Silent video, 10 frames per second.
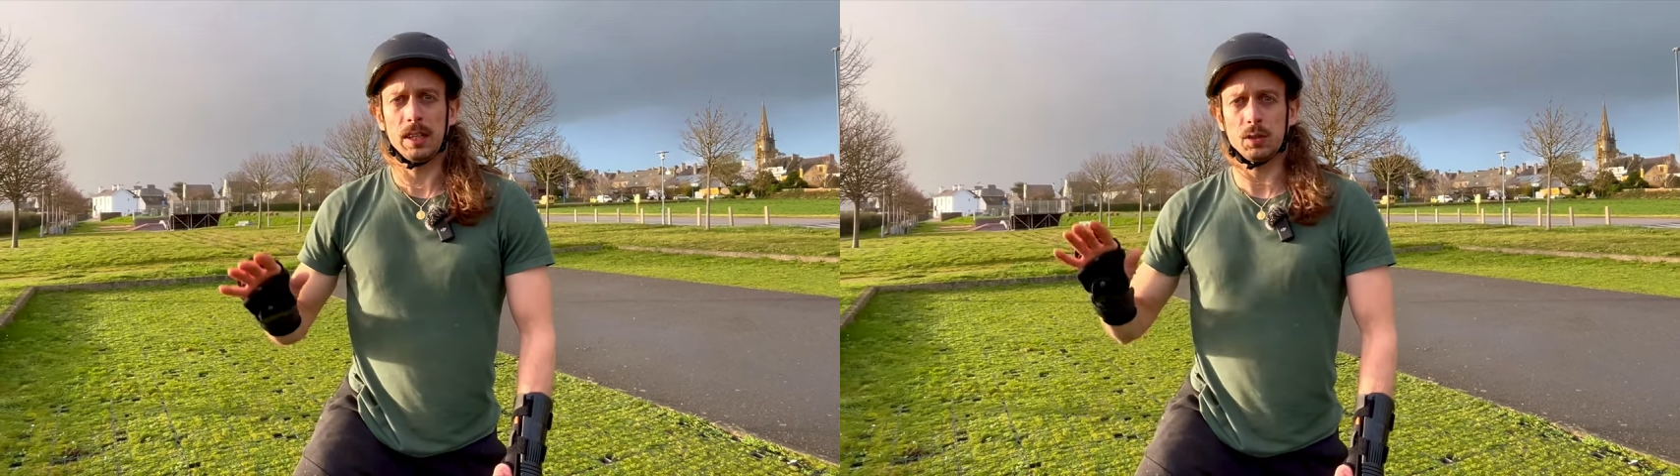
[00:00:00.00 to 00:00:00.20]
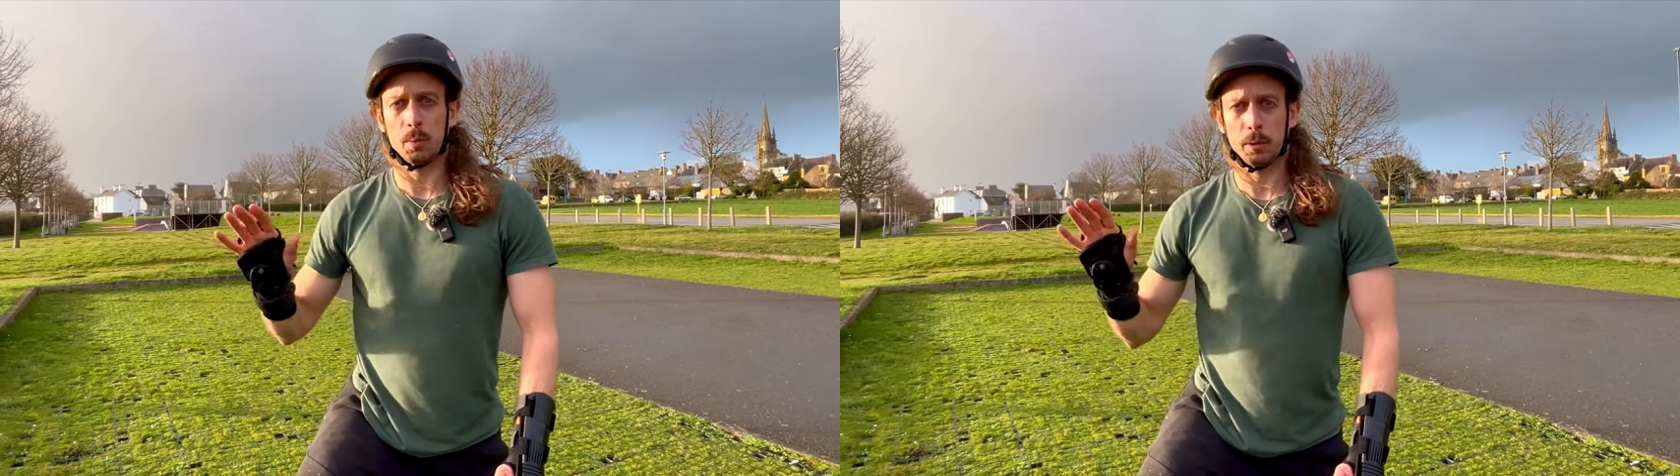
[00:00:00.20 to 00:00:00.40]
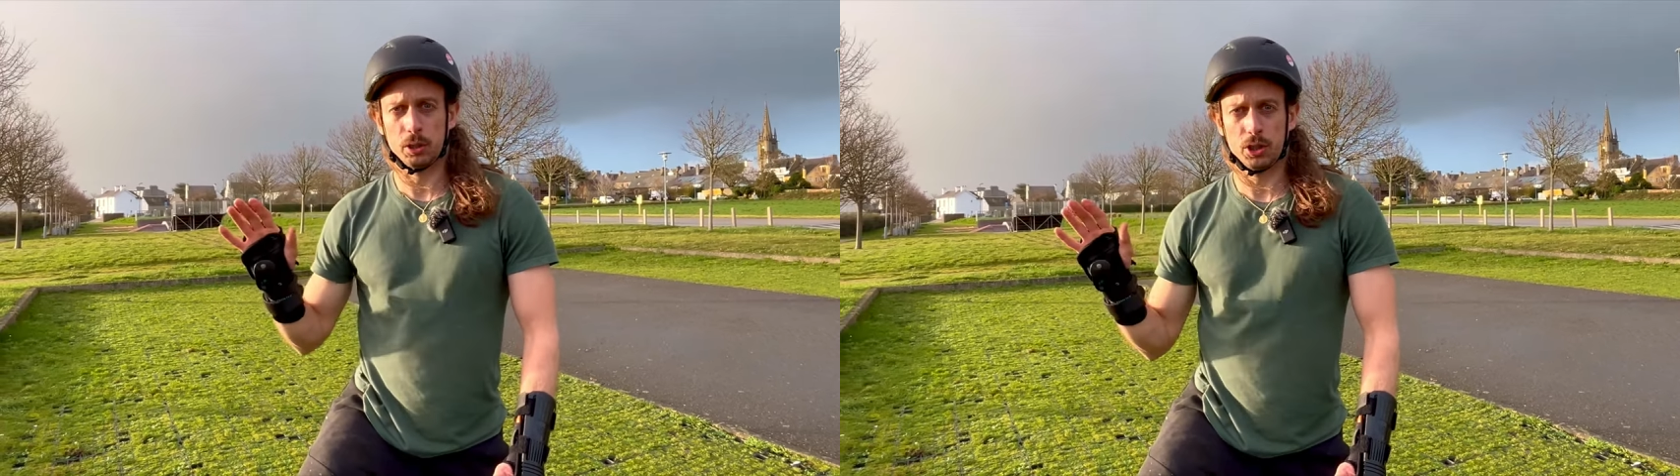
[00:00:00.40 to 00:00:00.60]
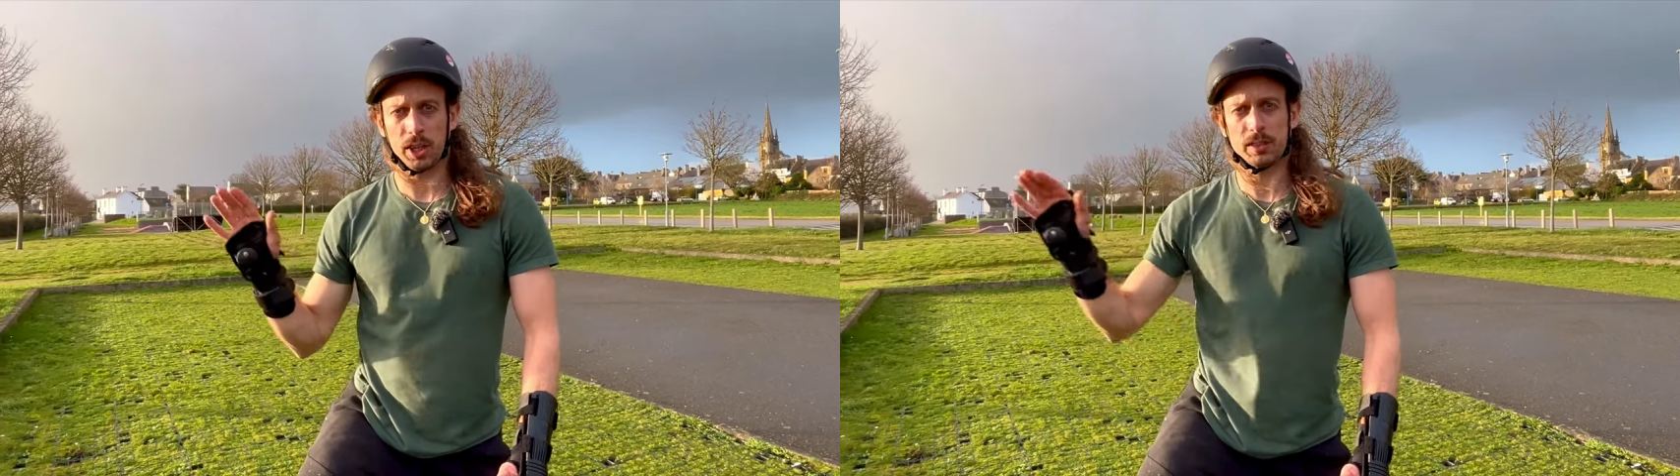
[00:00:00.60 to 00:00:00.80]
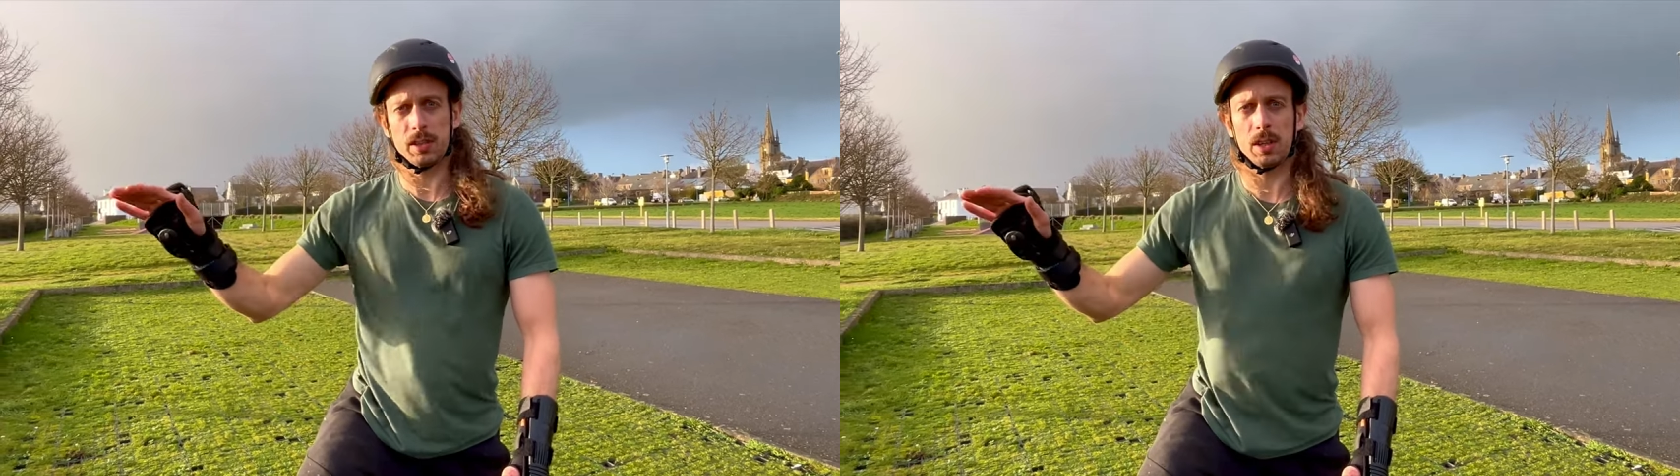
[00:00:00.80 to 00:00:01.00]
is to put
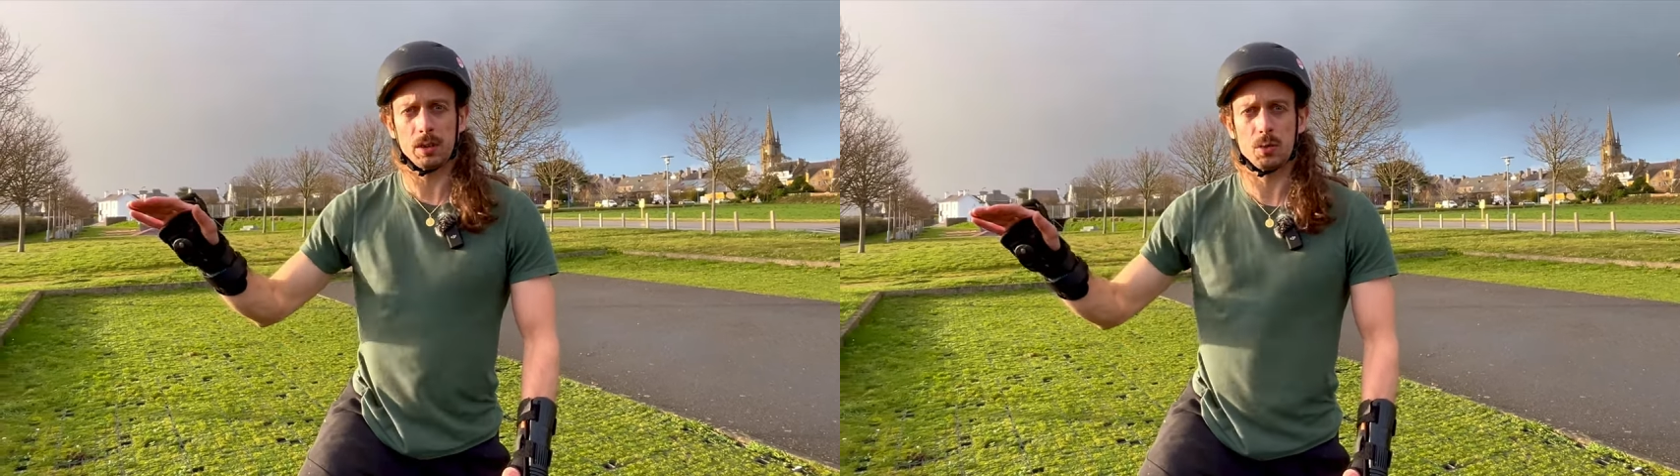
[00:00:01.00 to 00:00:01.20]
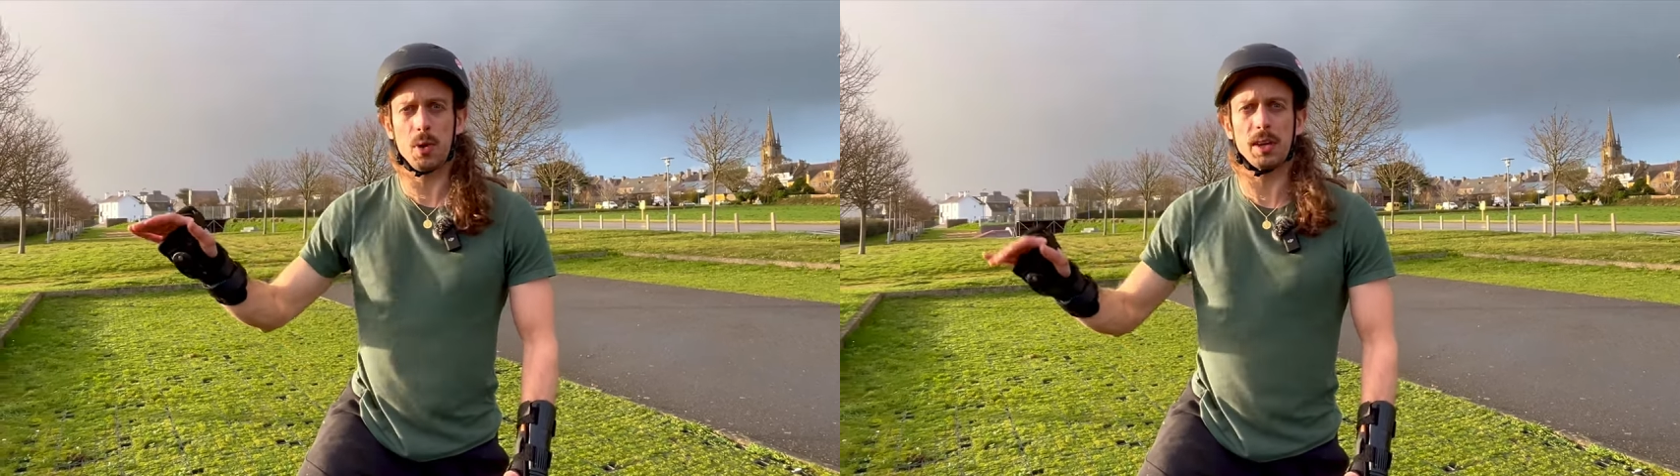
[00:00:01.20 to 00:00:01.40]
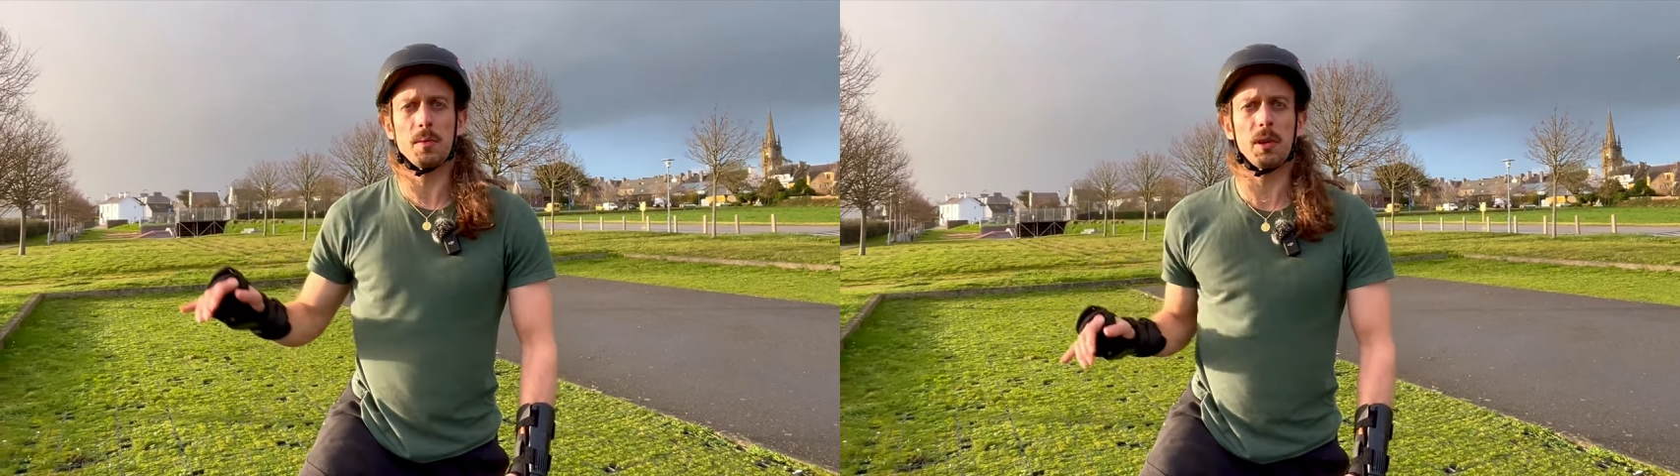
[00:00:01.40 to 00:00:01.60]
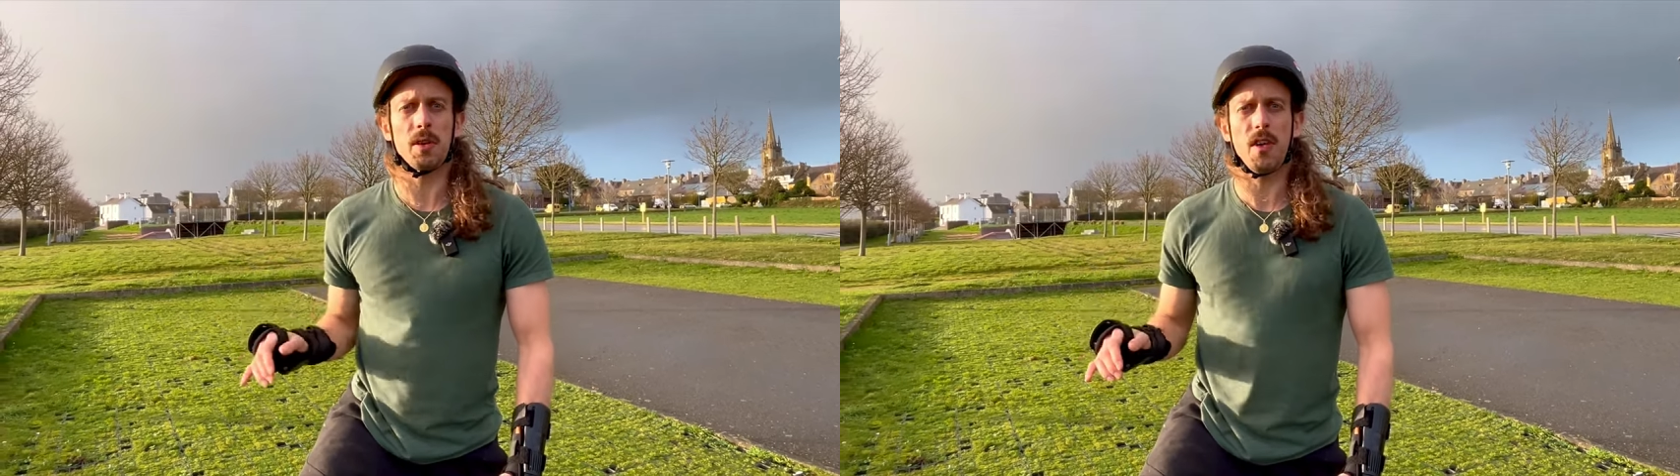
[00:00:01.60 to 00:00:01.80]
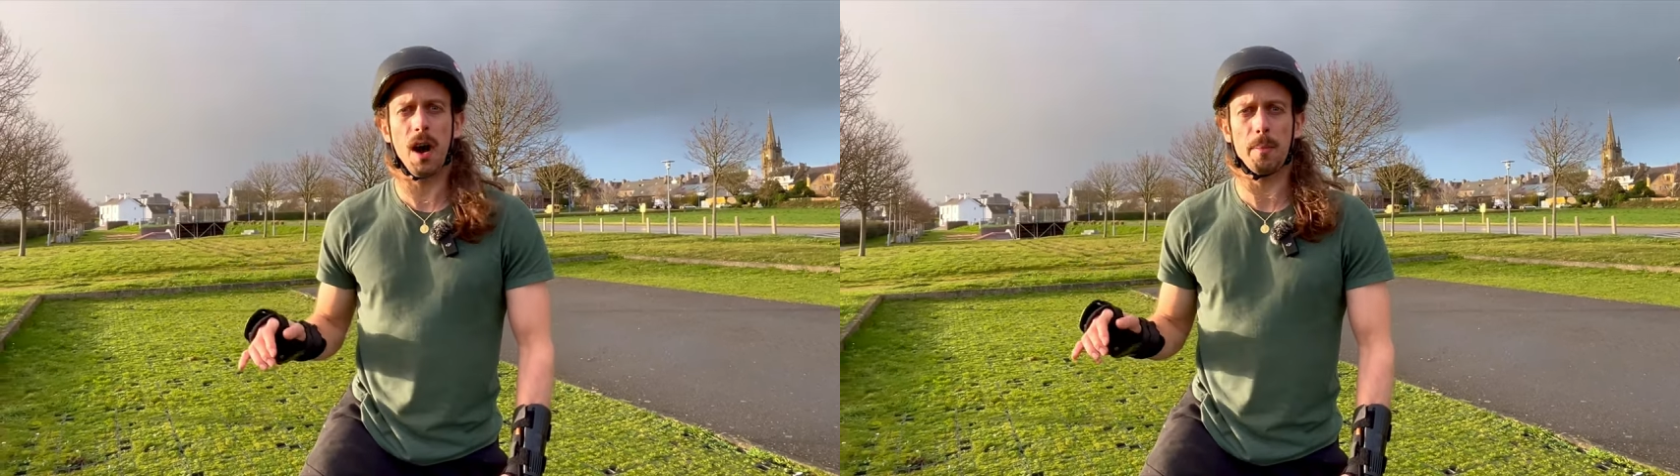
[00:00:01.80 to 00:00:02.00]
just the right amount
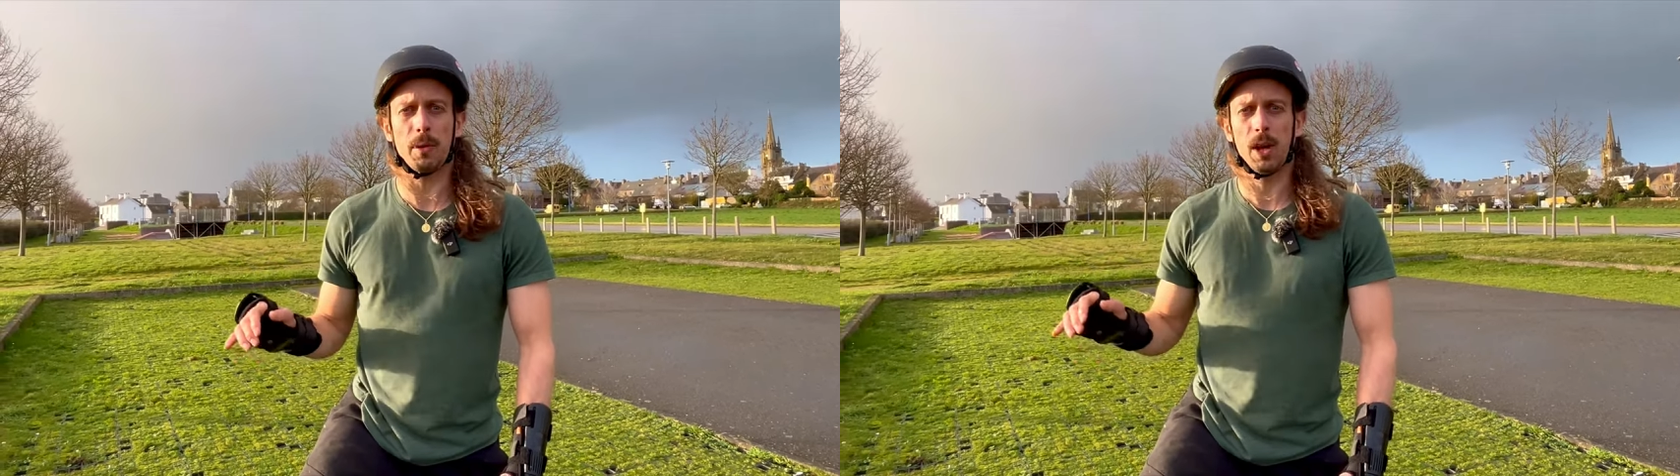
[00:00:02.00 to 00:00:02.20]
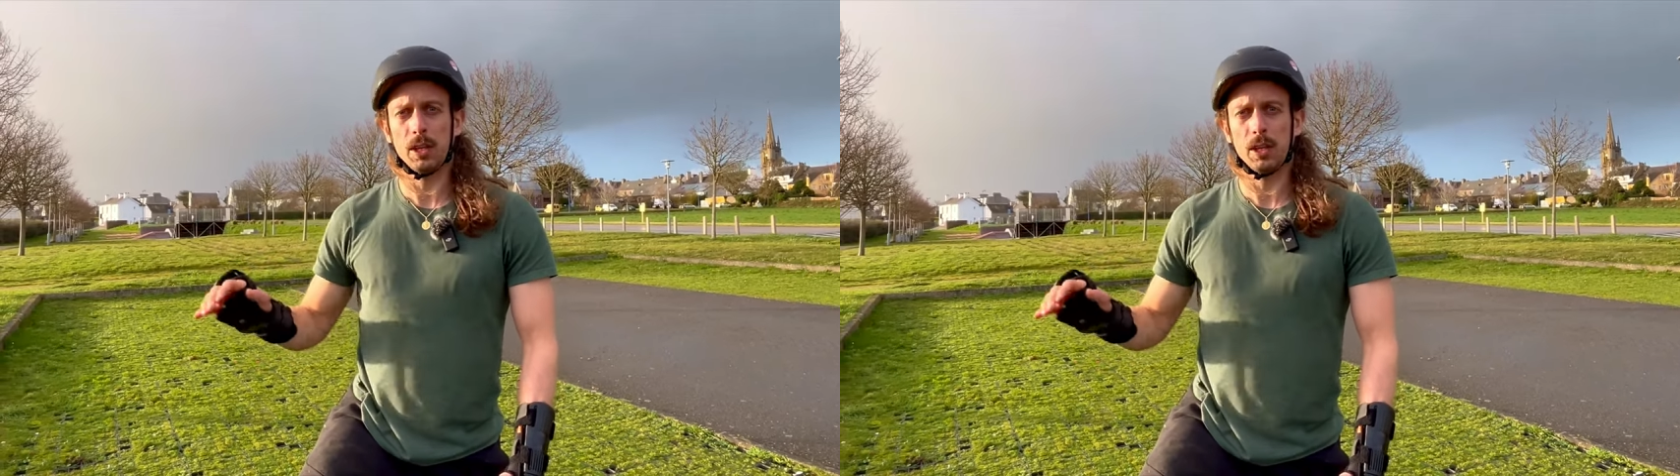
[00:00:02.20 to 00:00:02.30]
of hop